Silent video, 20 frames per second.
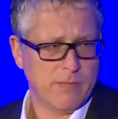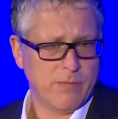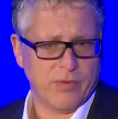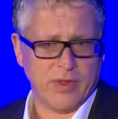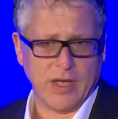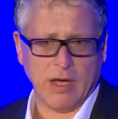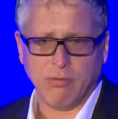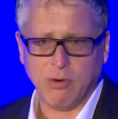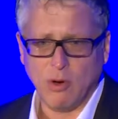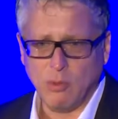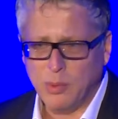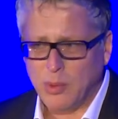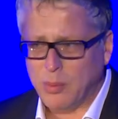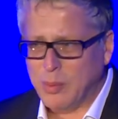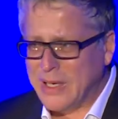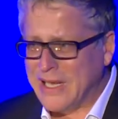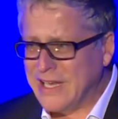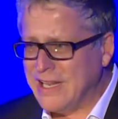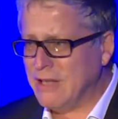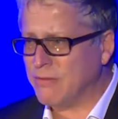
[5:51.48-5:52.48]
Therefore, we
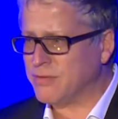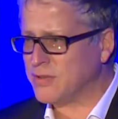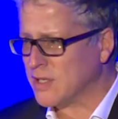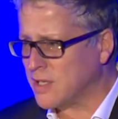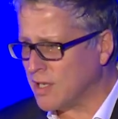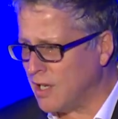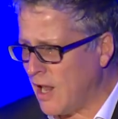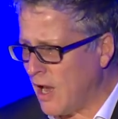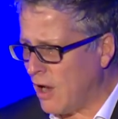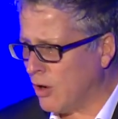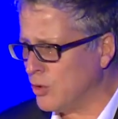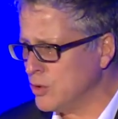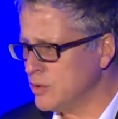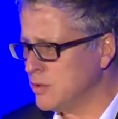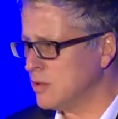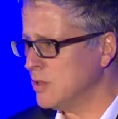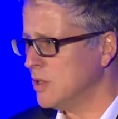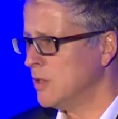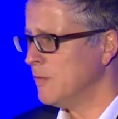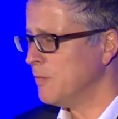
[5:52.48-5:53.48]
believe the cloud
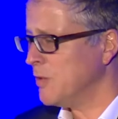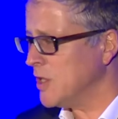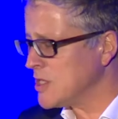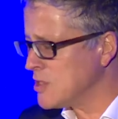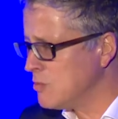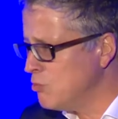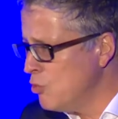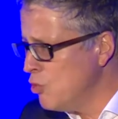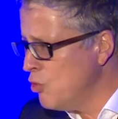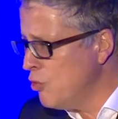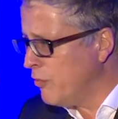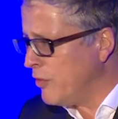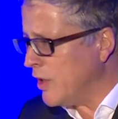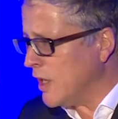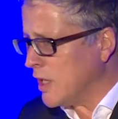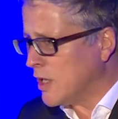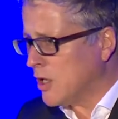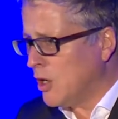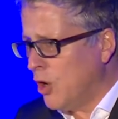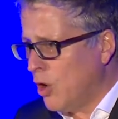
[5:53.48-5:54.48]
is
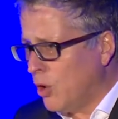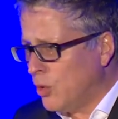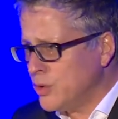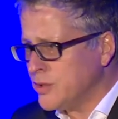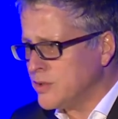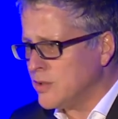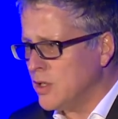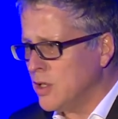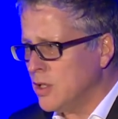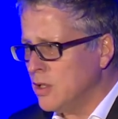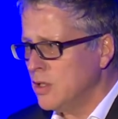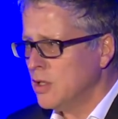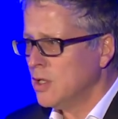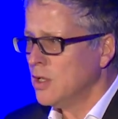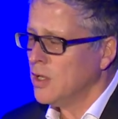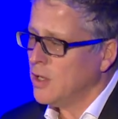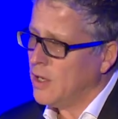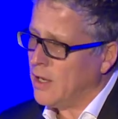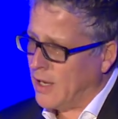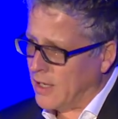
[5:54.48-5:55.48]
moving closer,
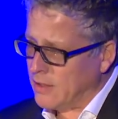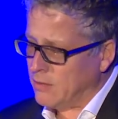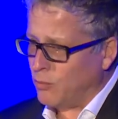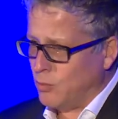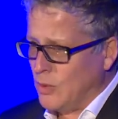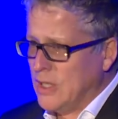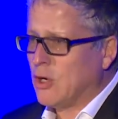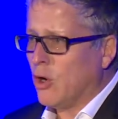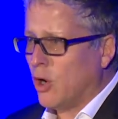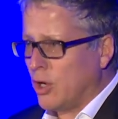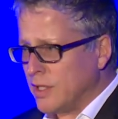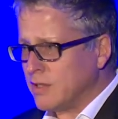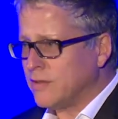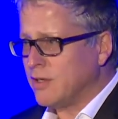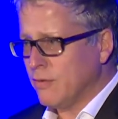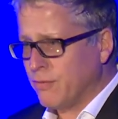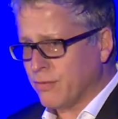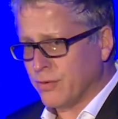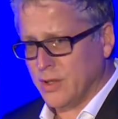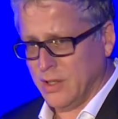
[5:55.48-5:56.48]
and we call it
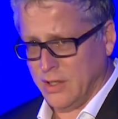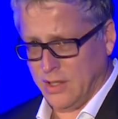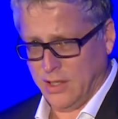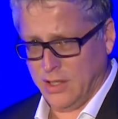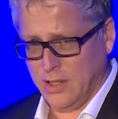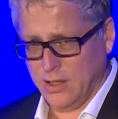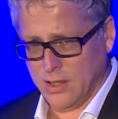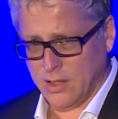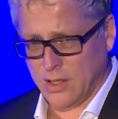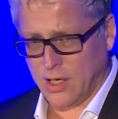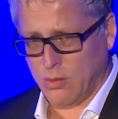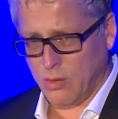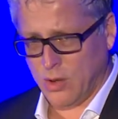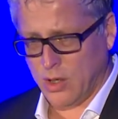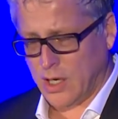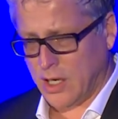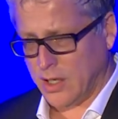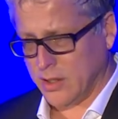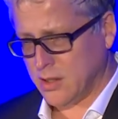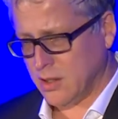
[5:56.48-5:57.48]
differently in
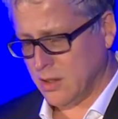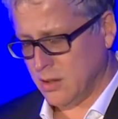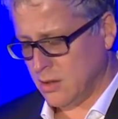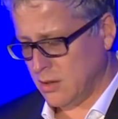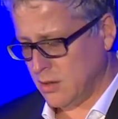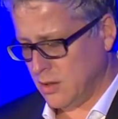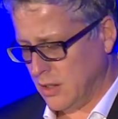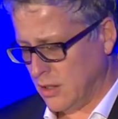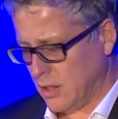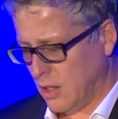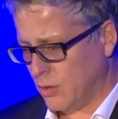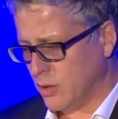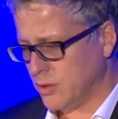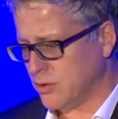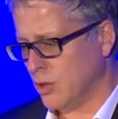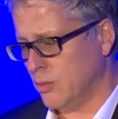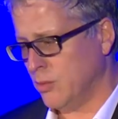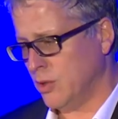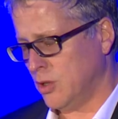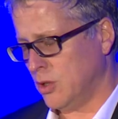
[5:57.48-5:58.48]
our, uh, in our
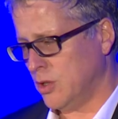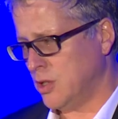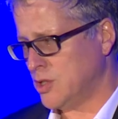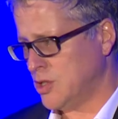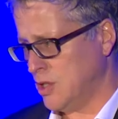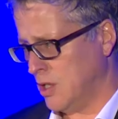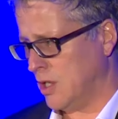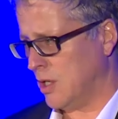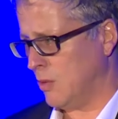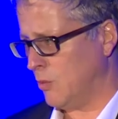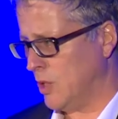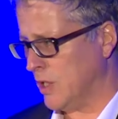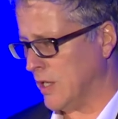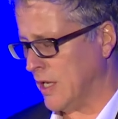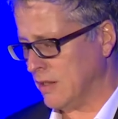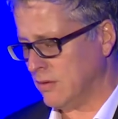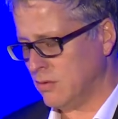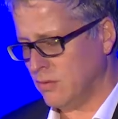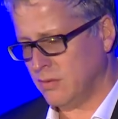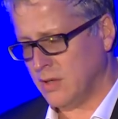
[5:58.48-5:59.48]
terminology, and I will
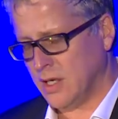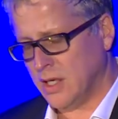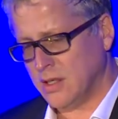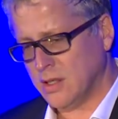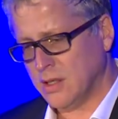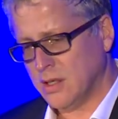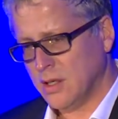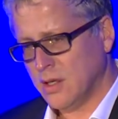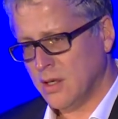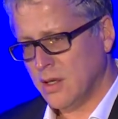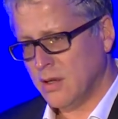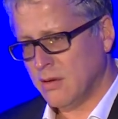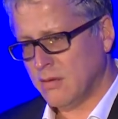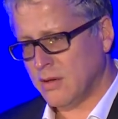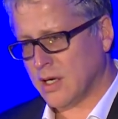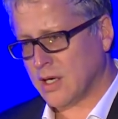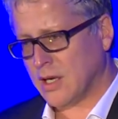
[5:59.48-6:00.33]
get to that. The